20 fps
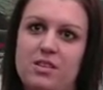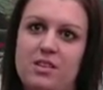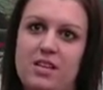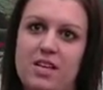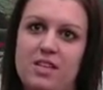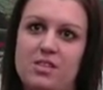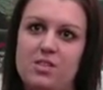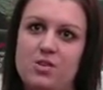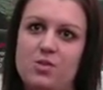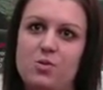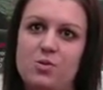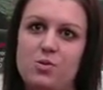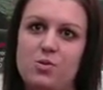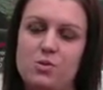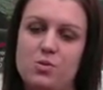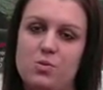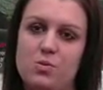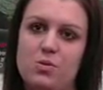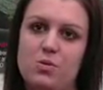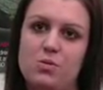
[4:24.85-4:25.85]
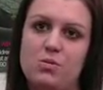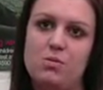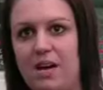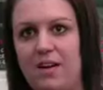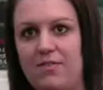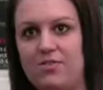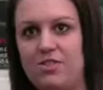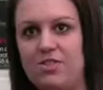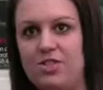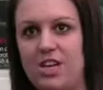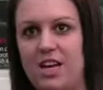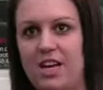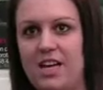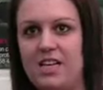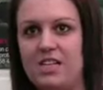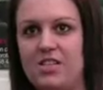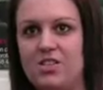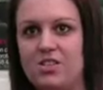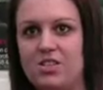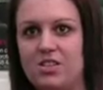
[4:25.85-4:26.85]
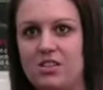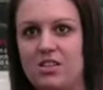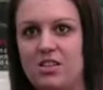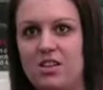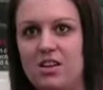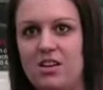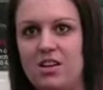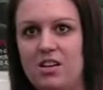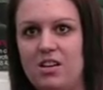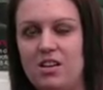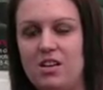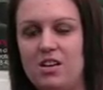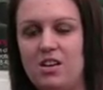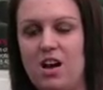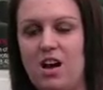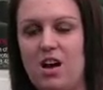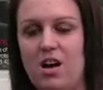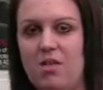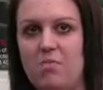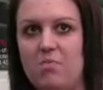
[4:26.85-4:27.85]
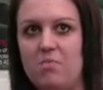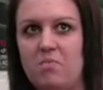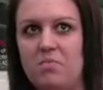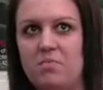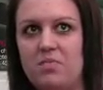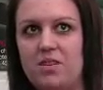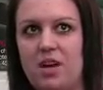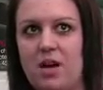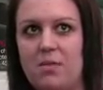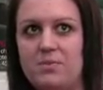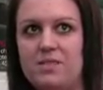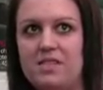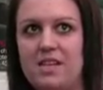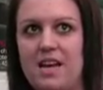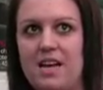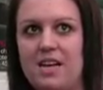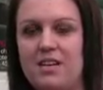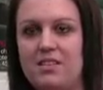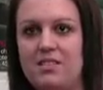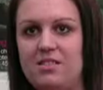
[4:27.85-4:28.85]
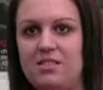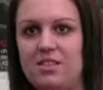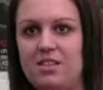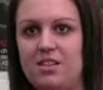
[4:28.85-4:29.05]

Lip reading: their schools will have to change and upset,